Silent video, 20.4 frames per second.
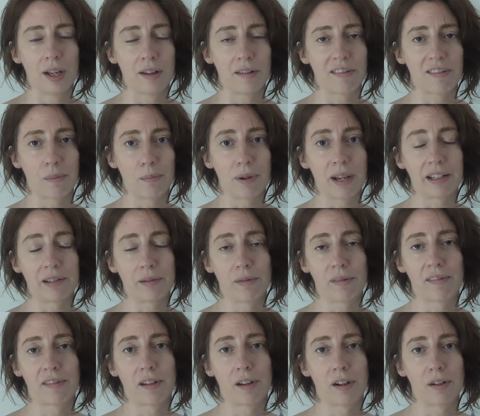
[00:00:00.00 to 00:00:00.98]
some
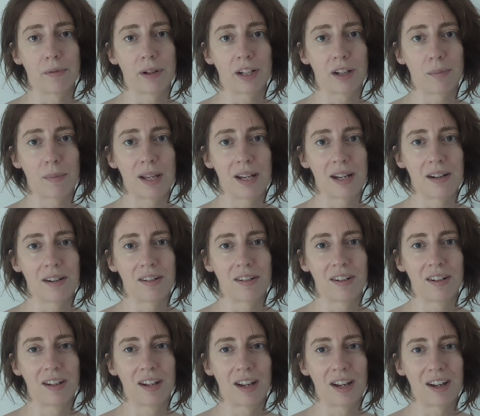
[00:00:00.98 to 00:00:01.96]
pedals that I recommend
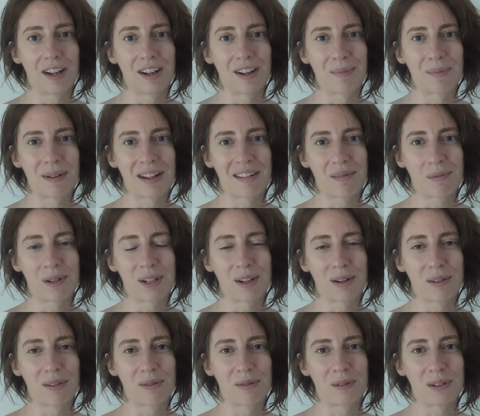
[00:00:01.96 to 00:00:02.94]
as we
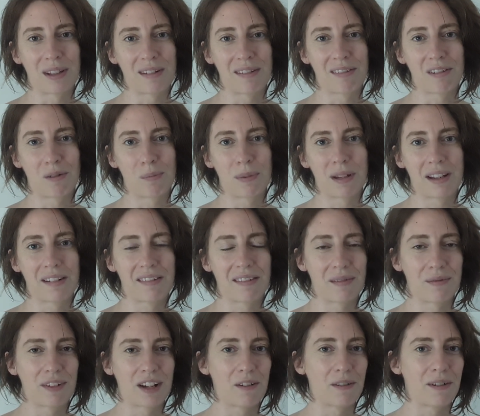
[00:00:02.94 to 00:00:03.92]
go through these topics
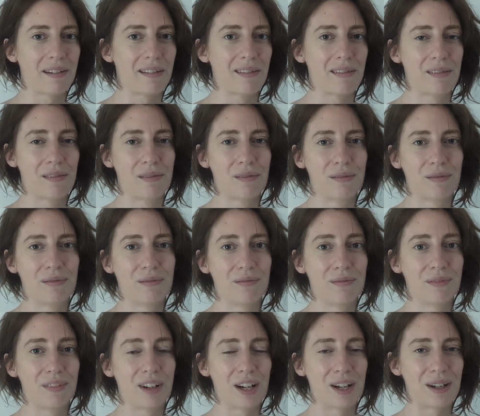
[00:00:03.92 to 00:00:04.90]
in various
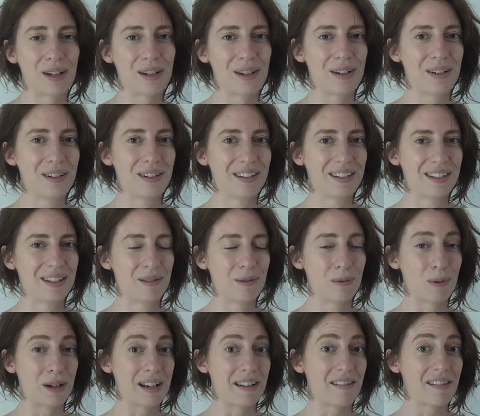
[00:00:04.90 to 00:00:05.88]

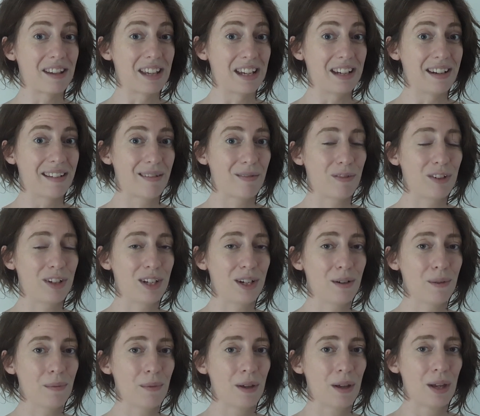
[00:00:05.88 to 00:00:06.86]
ways in this
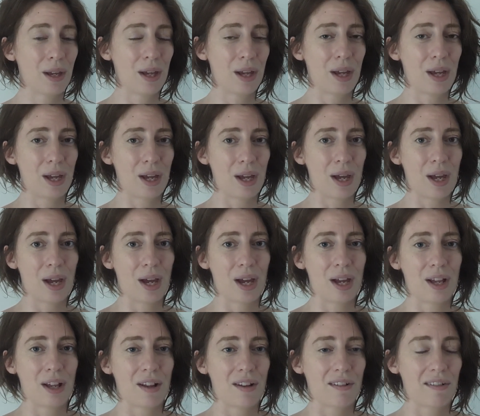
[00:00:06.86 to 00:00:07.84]
video.
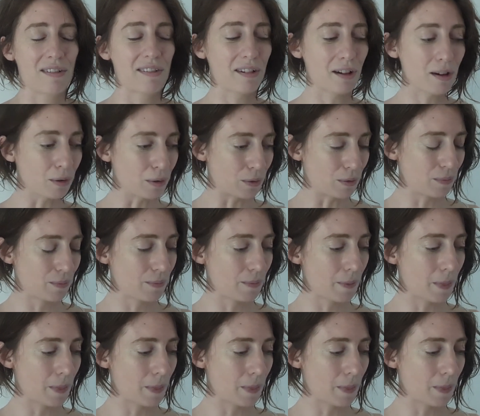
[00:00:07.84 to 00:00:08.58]
So,